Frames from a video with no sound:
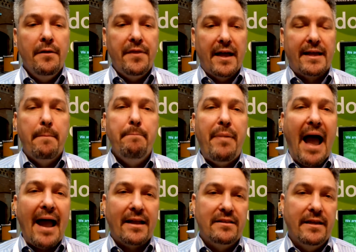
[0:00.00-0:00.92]
that can
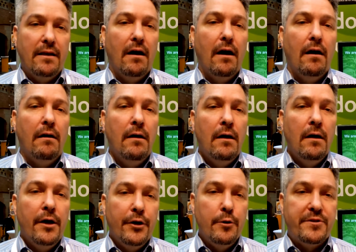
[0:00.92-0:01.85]
back the uh,
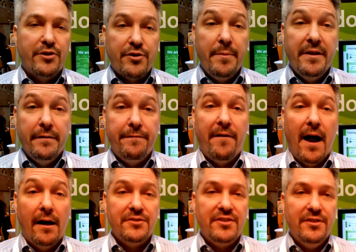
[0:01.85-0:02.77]
Hadoop distributed
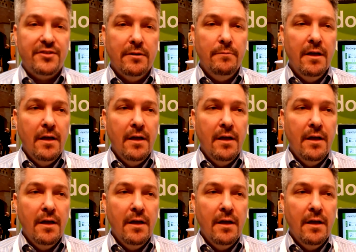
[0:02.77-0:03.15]
file system.